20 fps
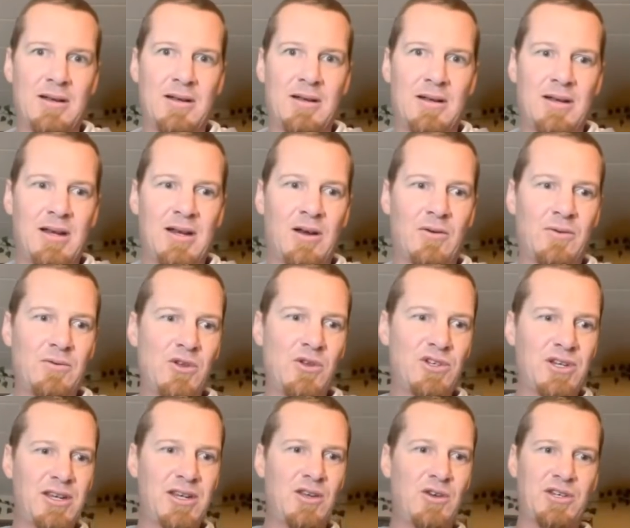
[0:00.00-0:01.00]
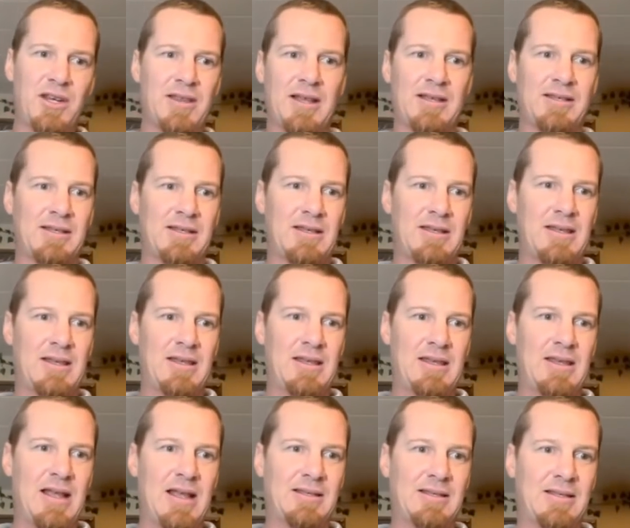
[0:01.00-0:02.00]
You know, usually that's
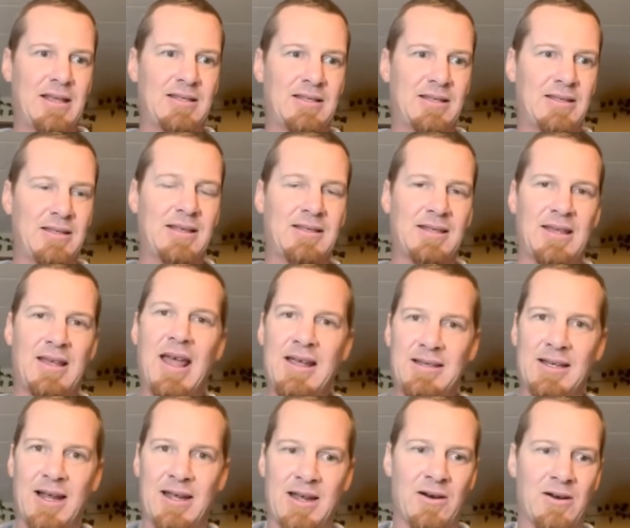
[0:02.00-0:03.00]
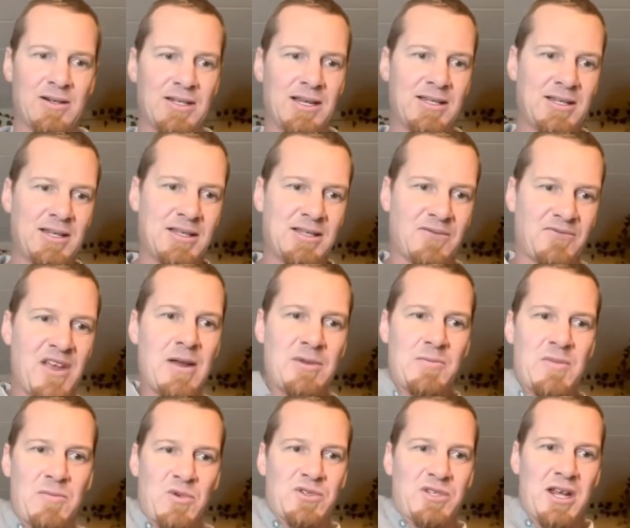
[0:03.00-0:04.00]
the case I hear is the family
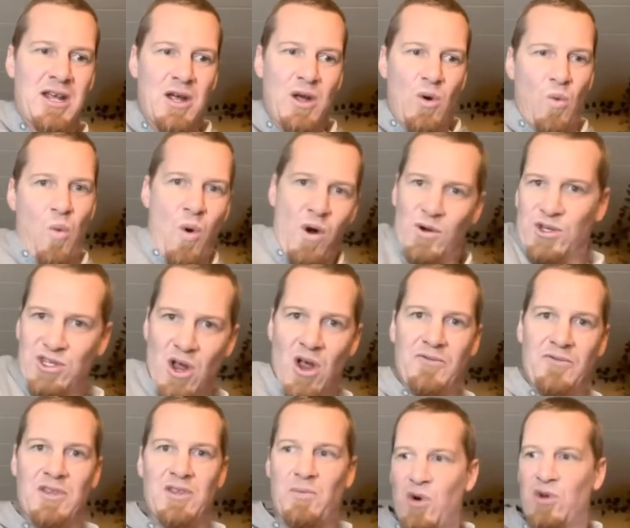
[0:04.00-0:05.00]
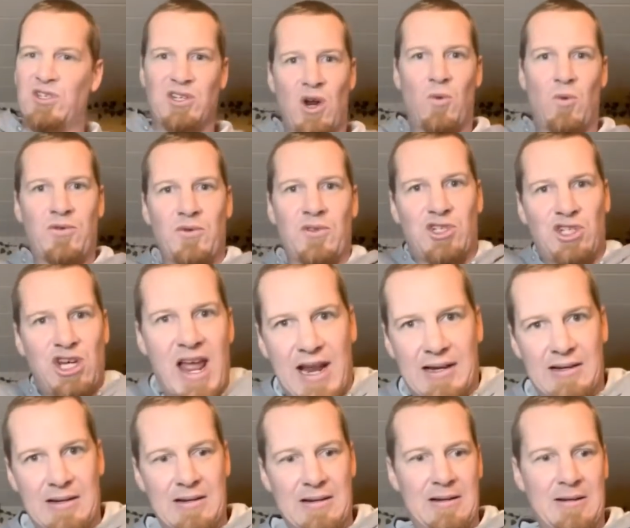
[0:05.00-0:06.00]
members worse off than the person going through the
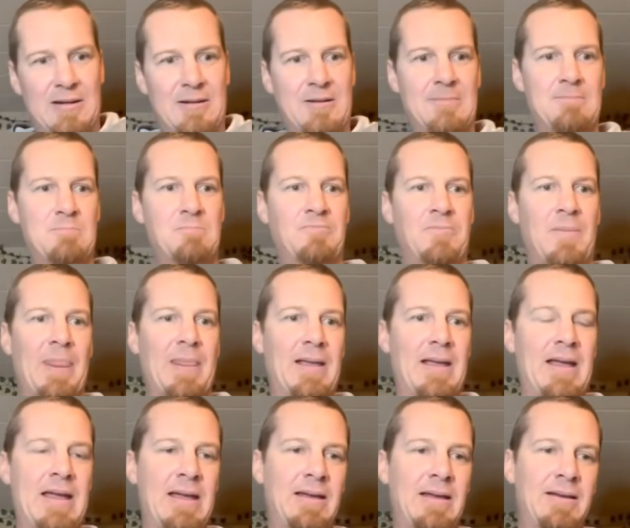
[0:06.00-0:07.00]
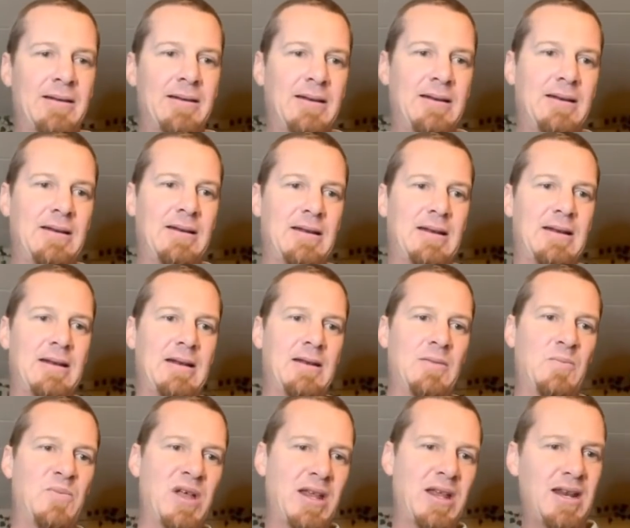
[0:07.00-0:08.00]
shit. And,
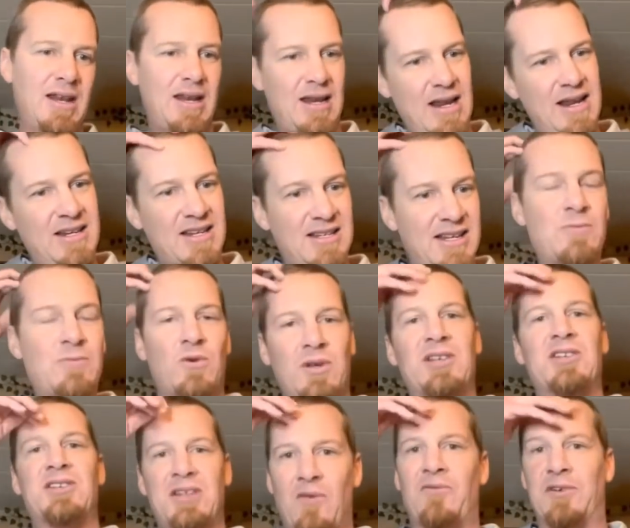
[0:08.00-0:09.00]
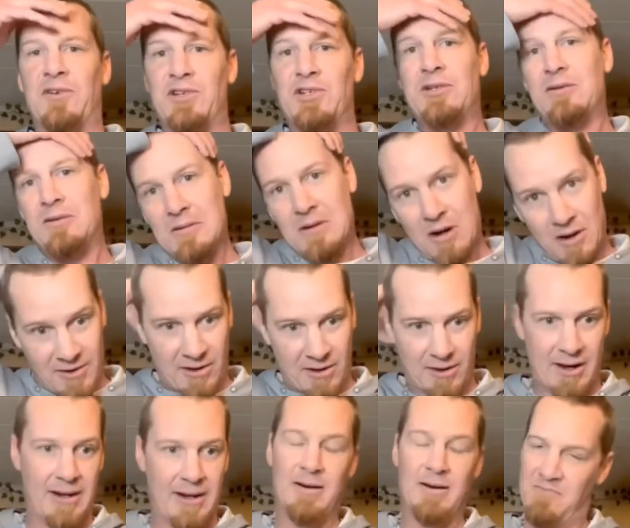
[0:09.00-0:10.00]
but it just seemed really selfish on
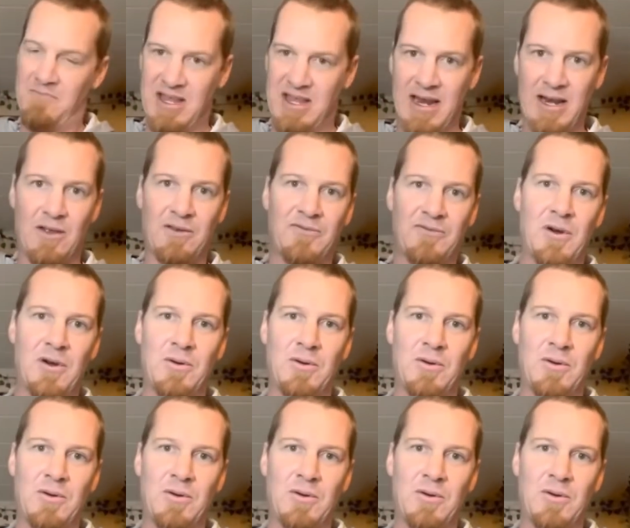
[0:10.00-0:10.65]
their end, getting on their phone.